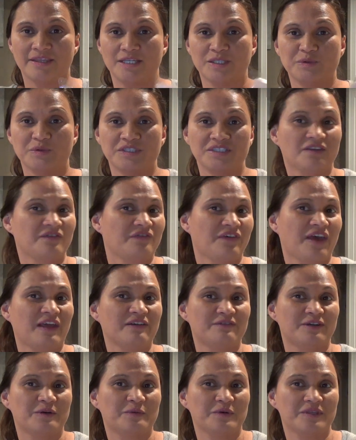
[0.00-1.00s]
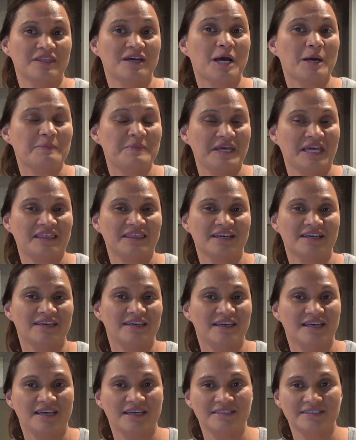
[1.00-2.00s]
This was a favorite with hubby and the
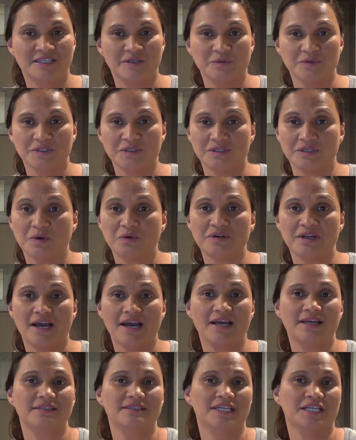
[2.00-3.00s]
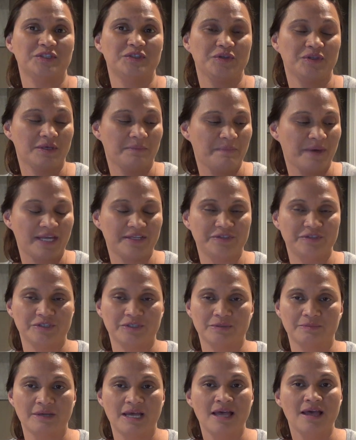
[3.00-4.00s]
kids, and it was so nice into the
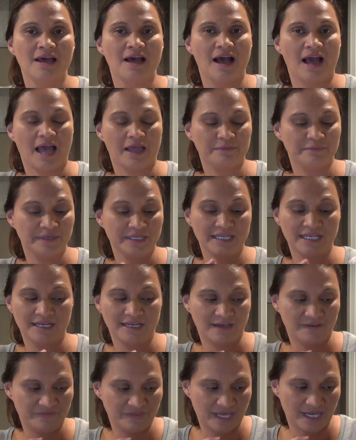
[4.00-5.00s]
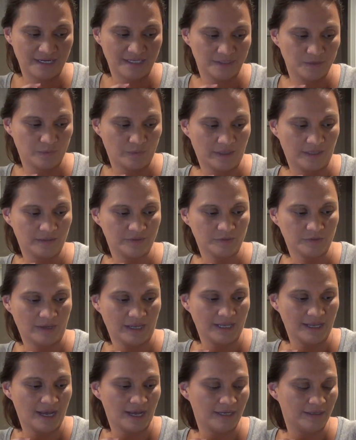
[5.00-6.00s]
bedroom. I really love that as well. So
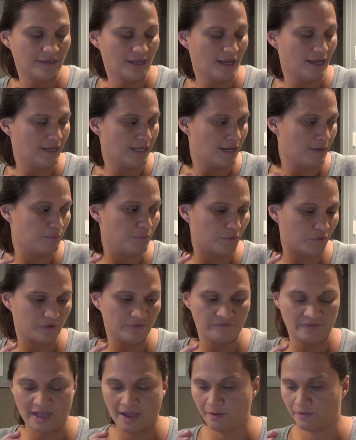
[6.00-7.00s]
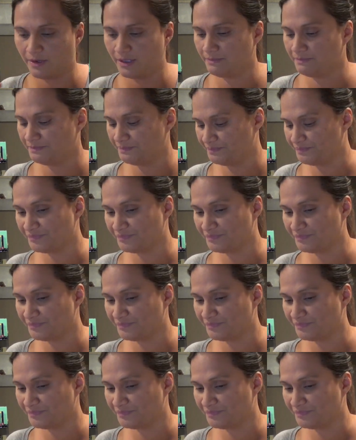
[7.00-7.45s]
I got more of that one.